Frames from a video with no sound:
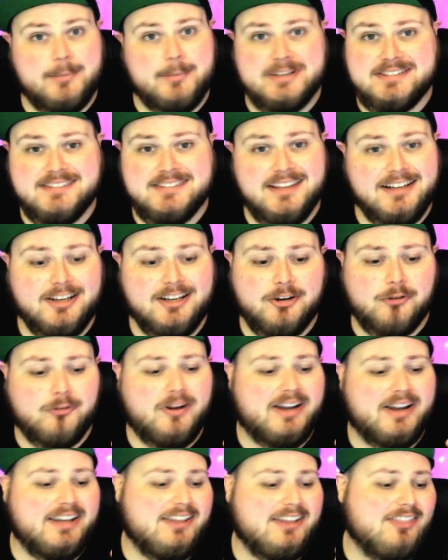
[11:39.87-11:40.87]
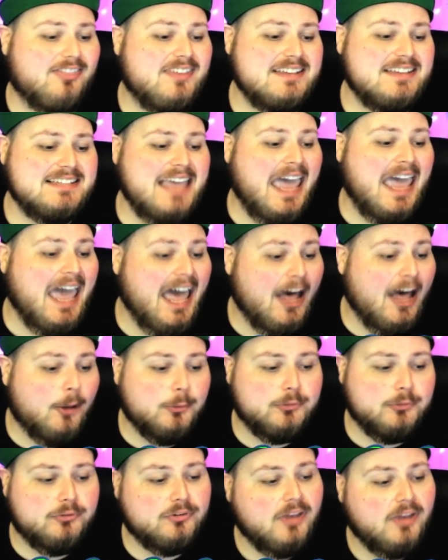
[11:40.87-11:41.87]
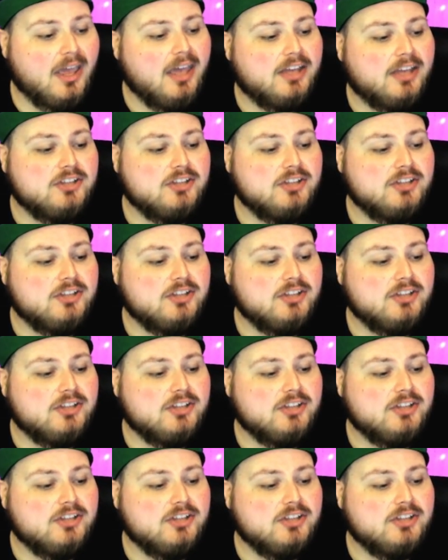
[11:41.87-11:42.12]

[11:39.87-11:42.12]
I'm excited already. This house